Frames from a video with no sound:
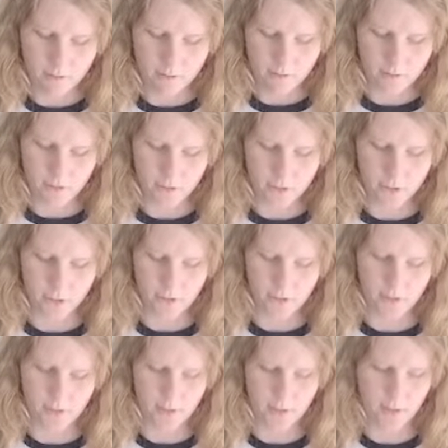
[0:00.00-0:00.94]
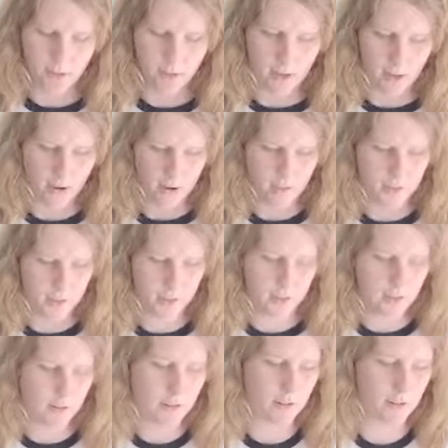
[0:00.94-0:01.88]
We'll just set that off to the
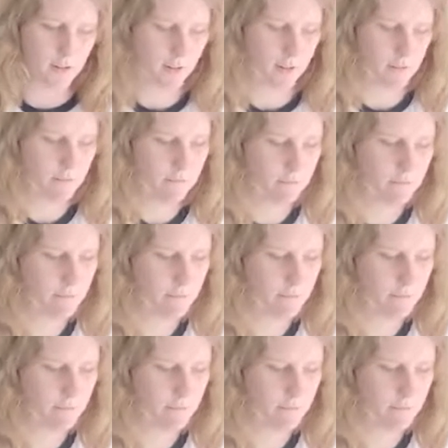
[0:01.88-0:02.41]
side.